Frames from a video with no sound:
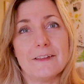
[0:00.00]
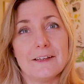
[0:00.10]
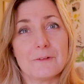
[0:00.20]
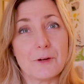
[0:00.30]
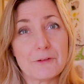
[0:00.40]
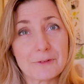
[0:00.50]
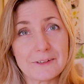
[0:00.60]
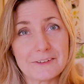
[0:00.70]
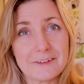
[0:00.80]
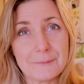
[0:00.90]
the
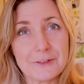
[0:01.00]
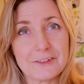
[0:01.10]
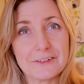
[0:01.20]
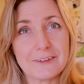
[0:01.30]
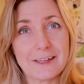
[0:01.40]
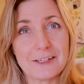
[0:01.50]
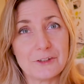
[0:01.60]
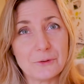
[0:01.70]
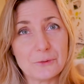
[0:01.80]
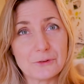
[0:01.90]
reference images that I
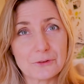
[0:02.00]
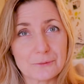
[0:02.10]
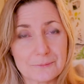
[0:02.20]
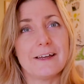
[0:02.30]
use,